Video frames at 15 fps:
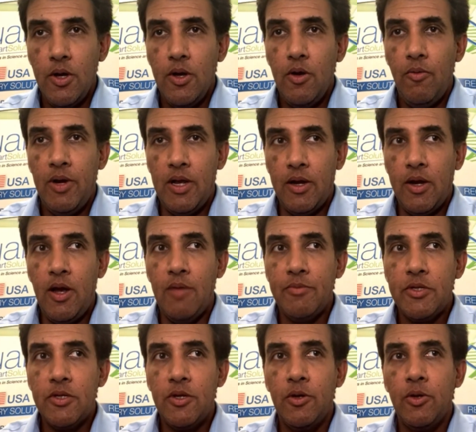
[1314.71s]
when it comes
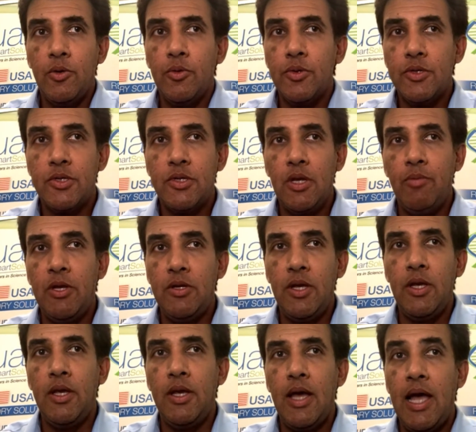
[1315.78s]
to
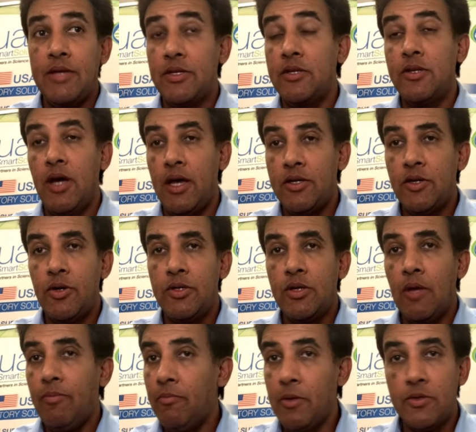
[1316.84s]
CBD as a dietary supplement.